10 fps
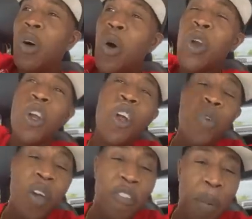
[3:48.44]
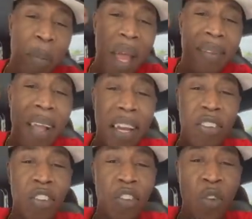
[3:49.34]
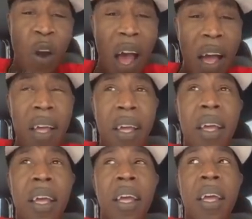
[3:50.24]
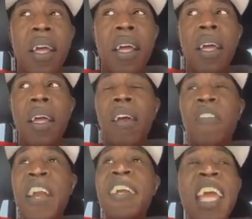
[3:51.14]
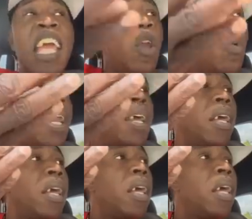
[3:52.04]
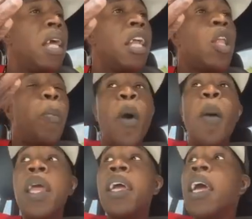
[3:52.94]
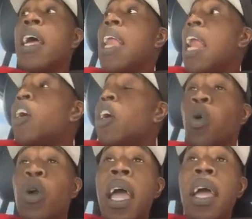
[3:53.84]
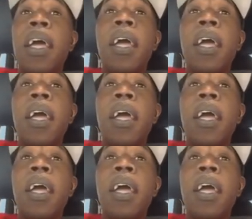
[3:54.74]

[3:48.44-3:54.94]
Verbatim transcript: Uno no know if he mentally strong for deal with the public. That little you there,